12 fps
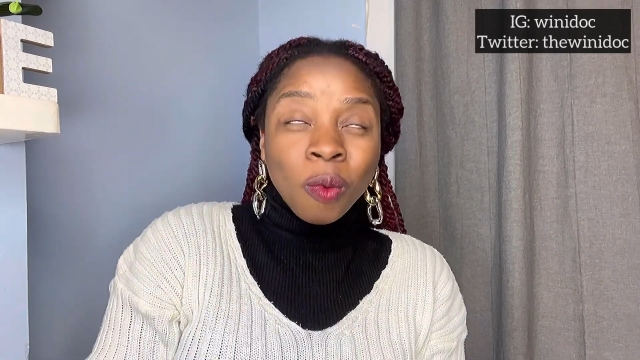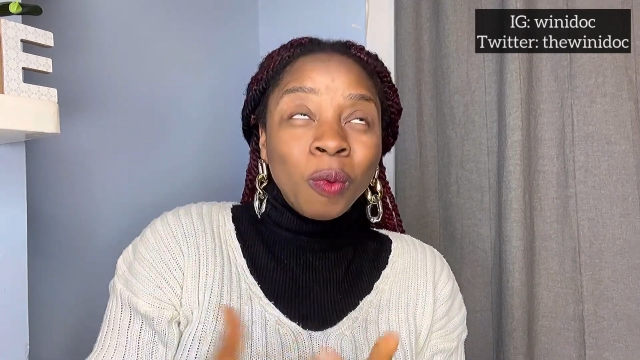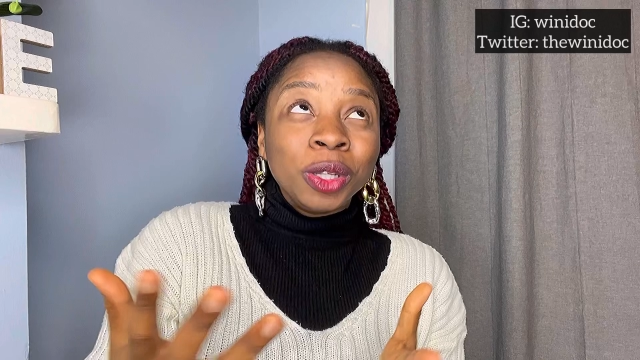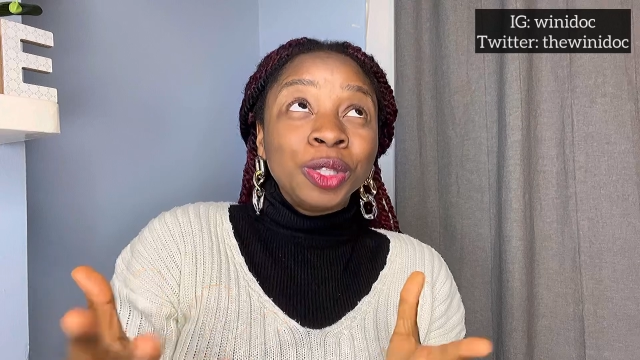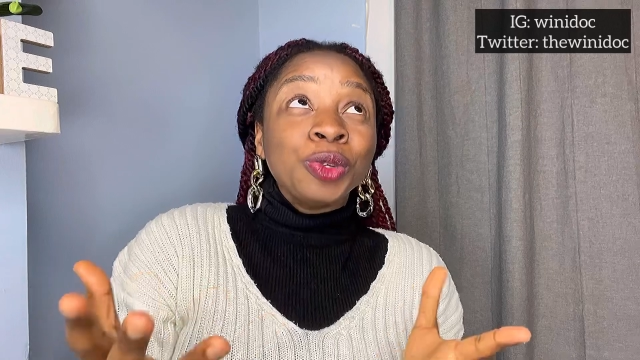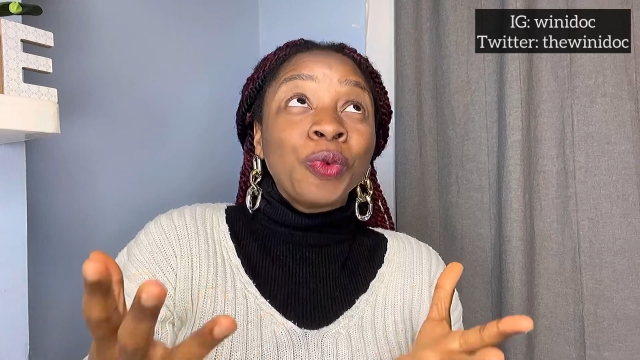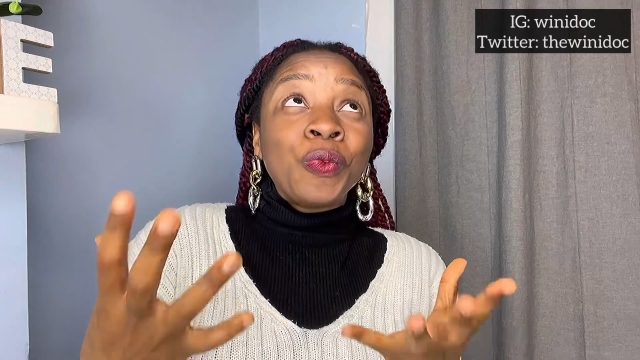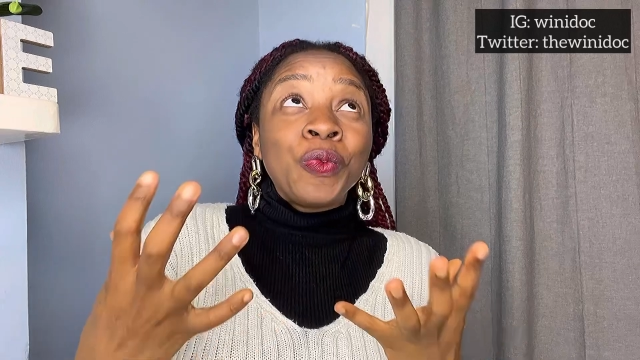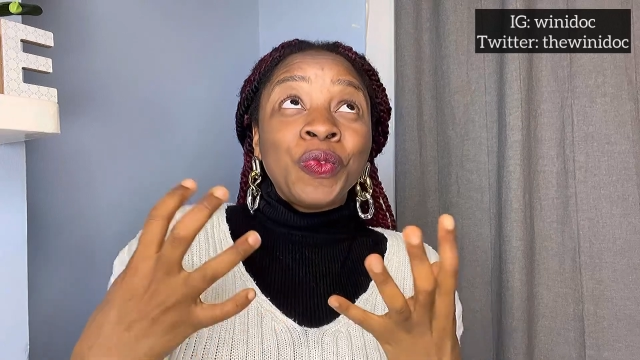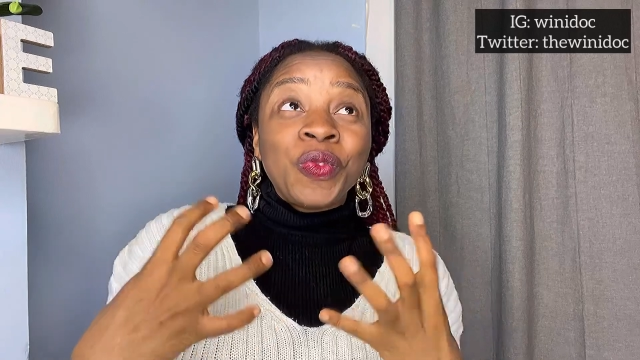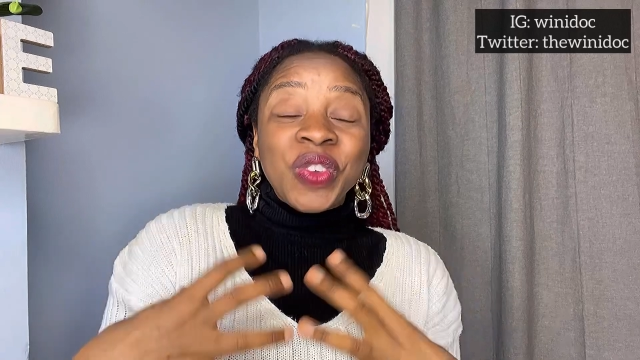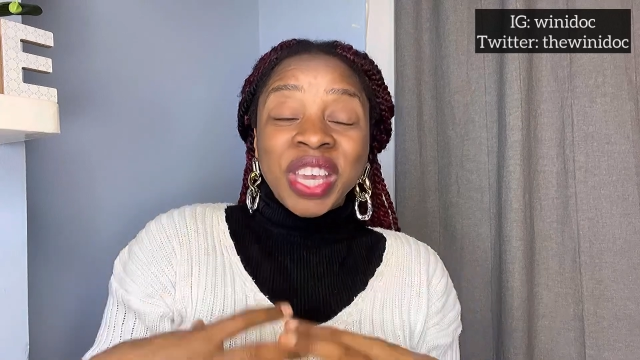what you
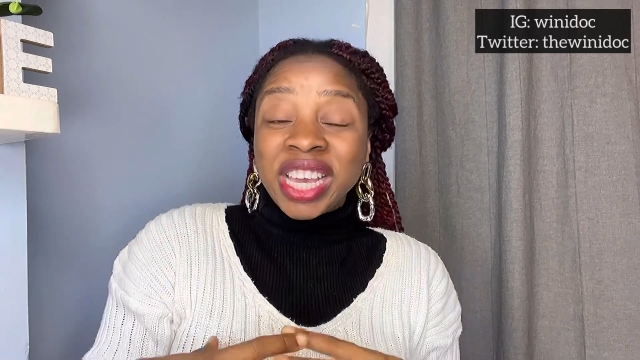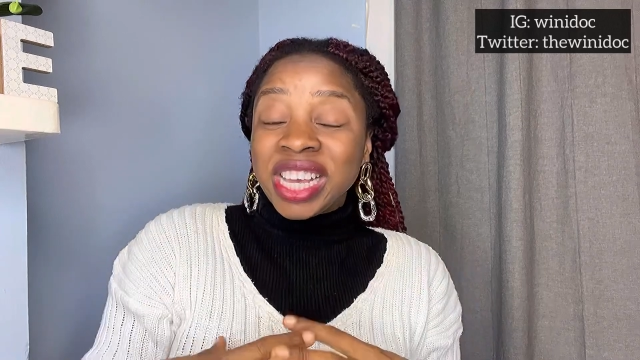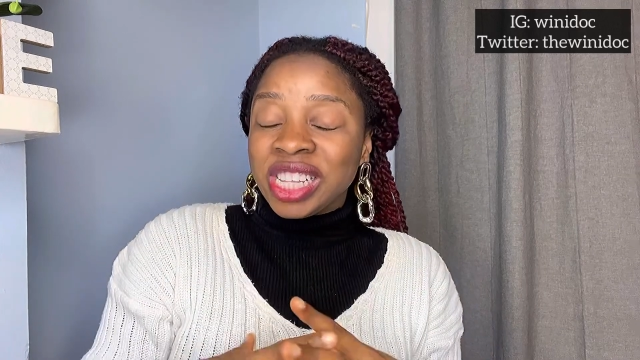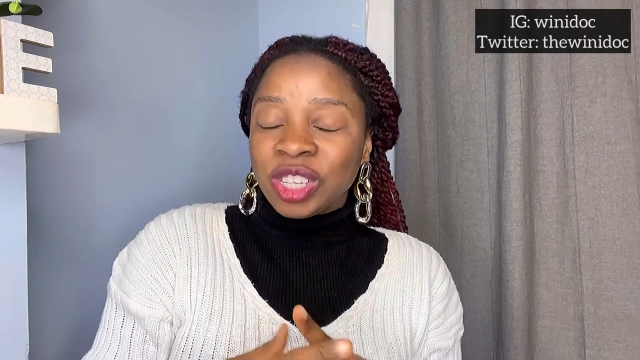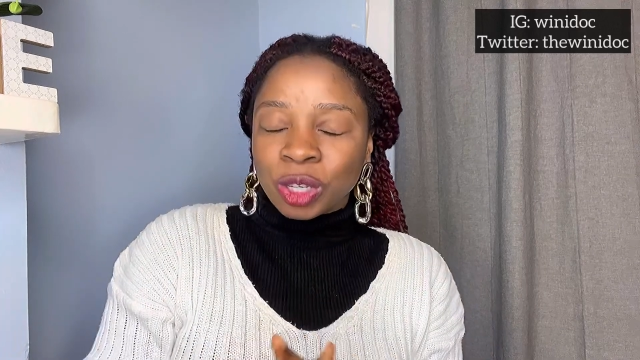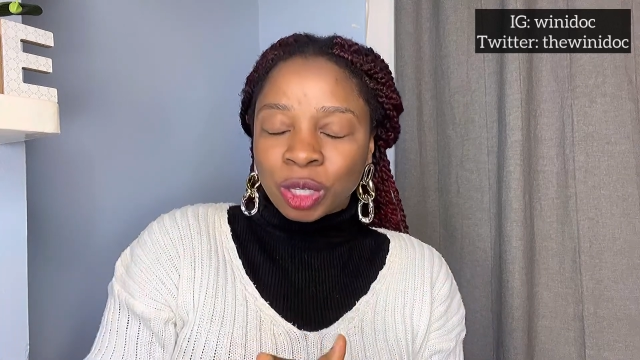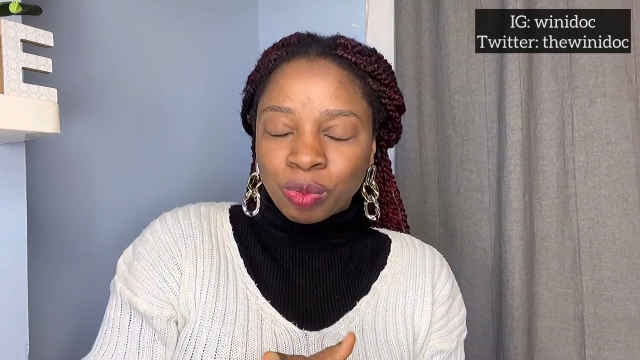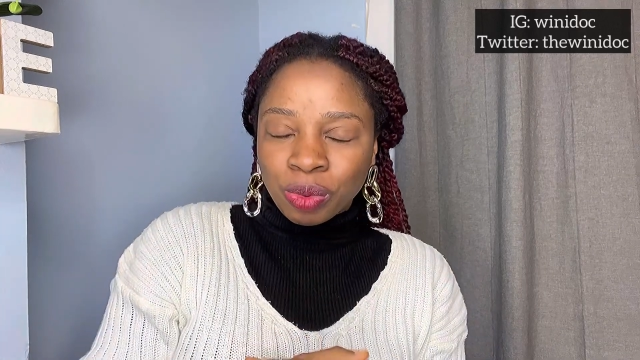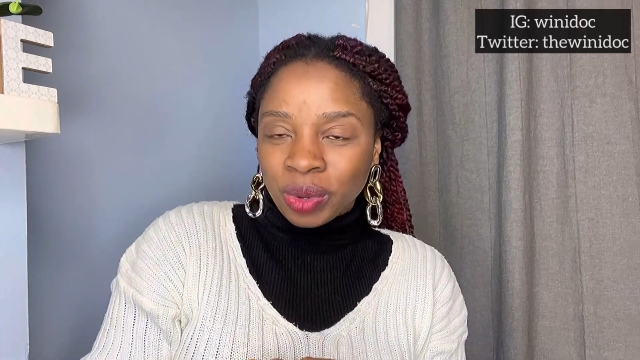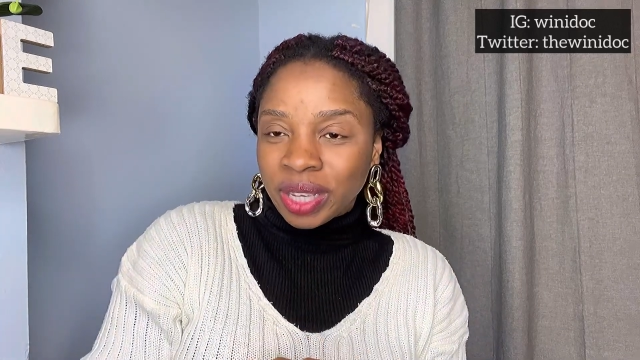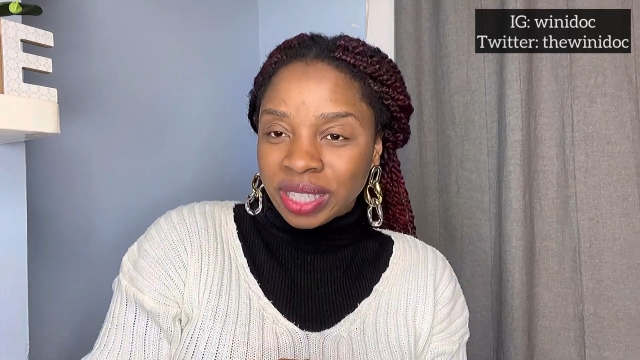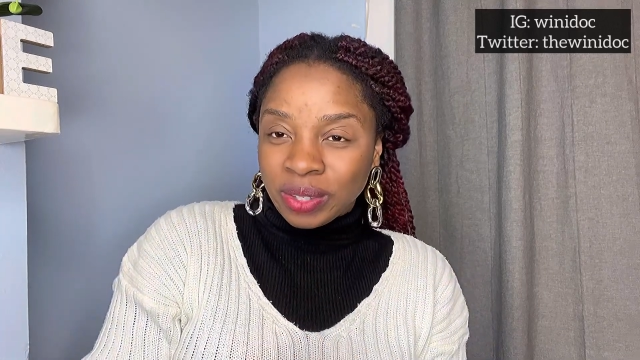feed your
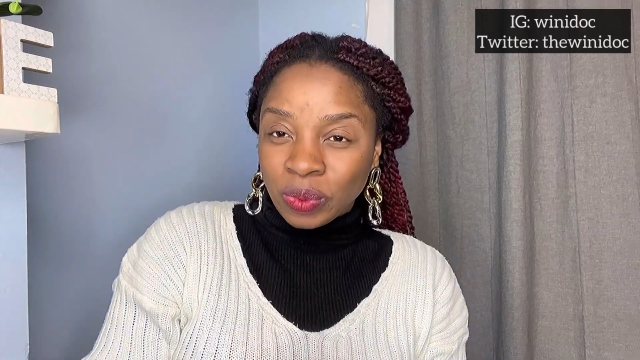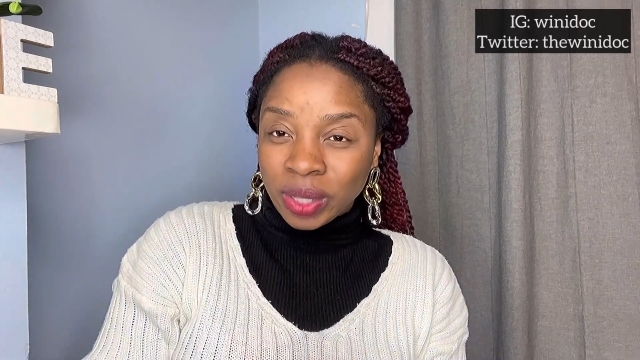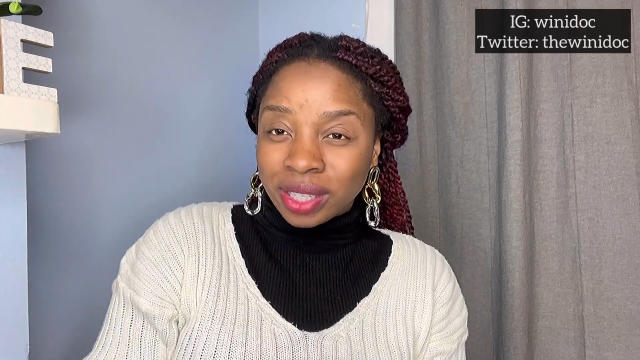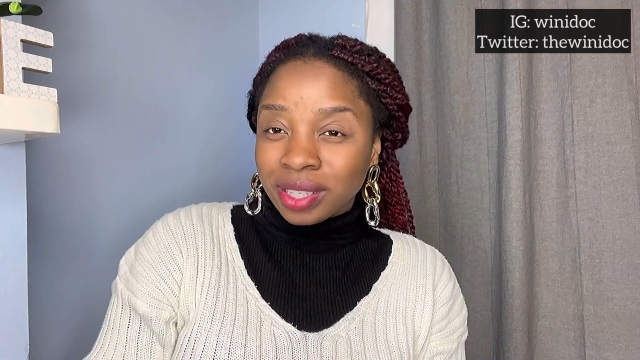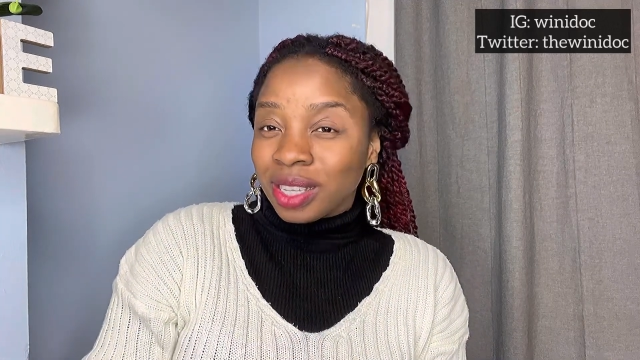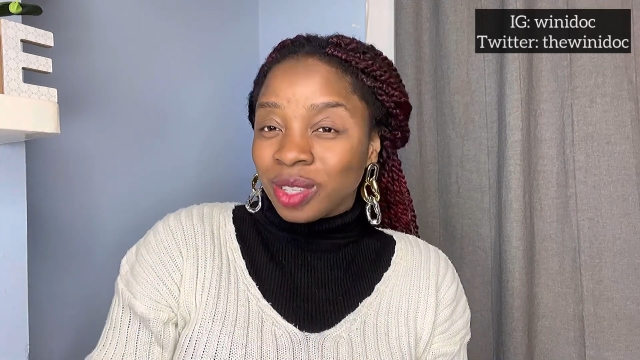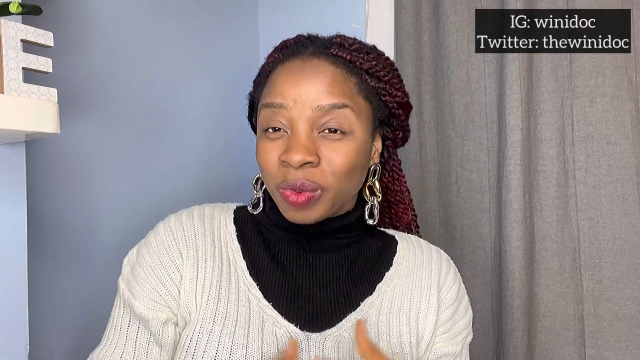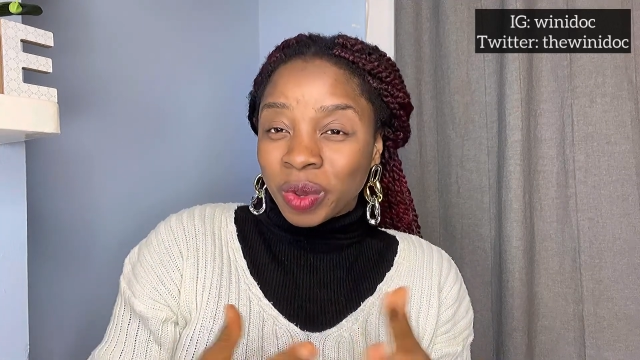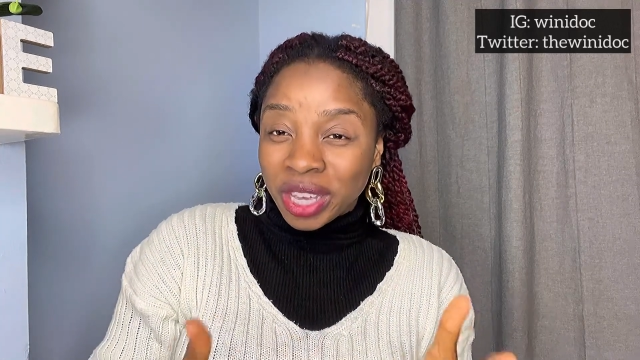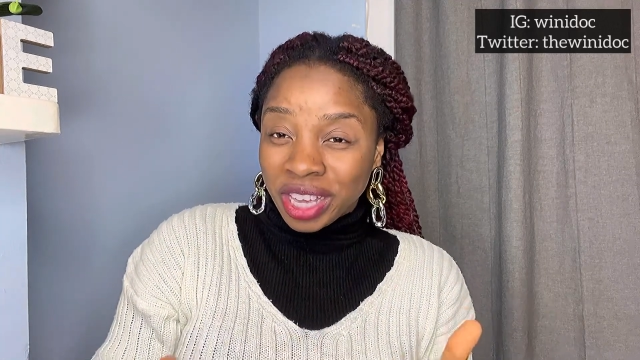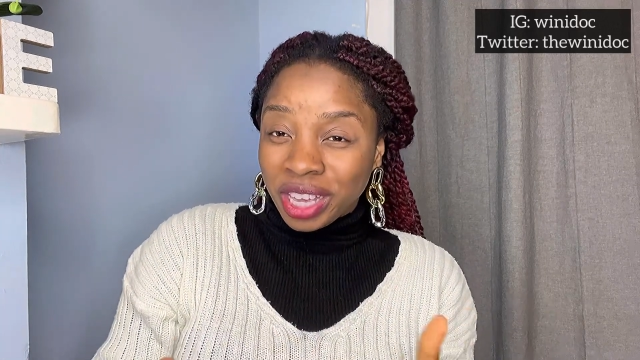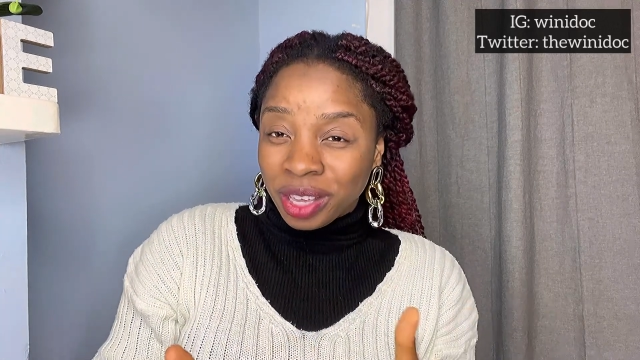spirit with, is what
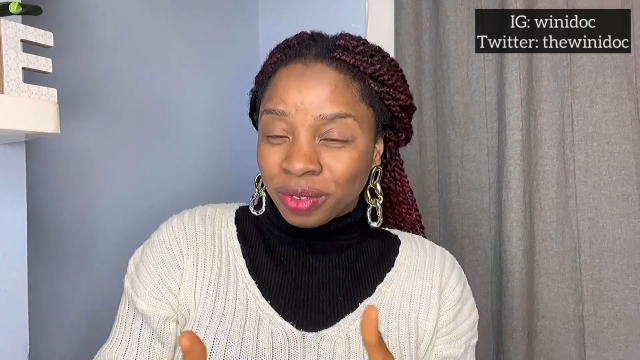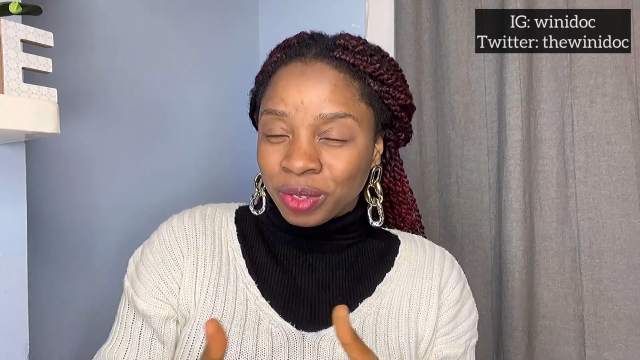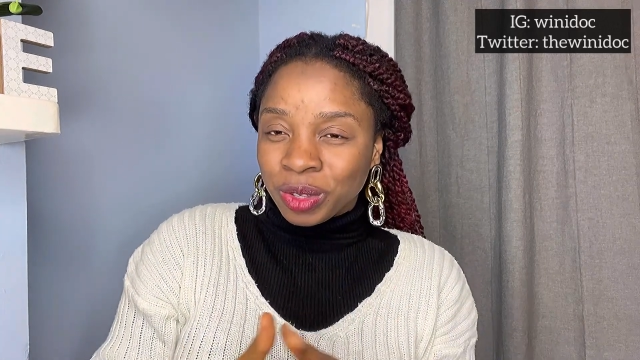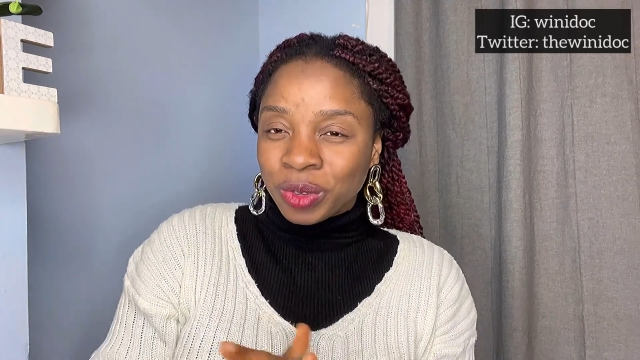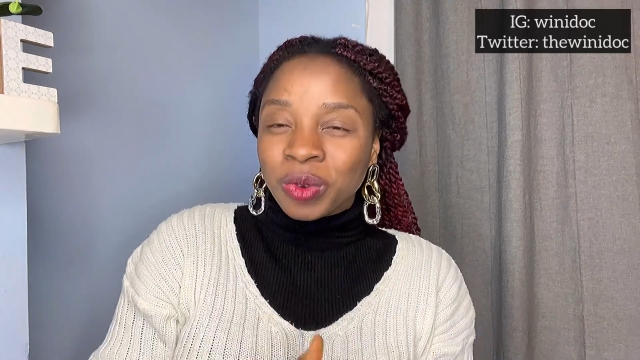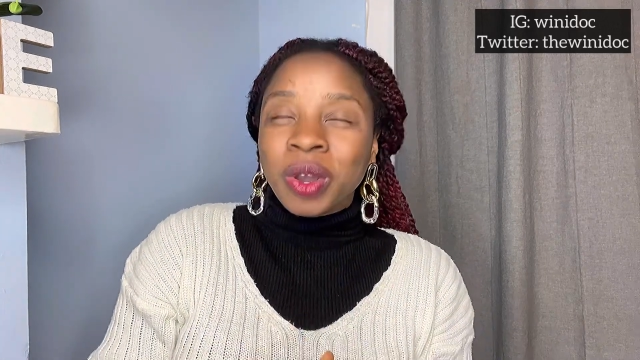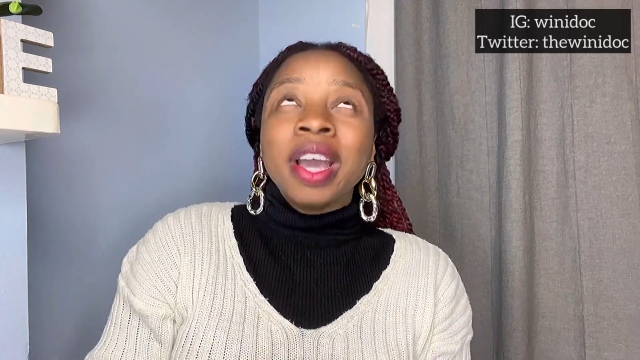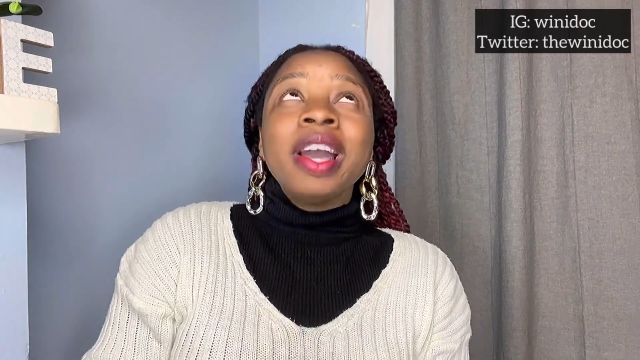it gives you.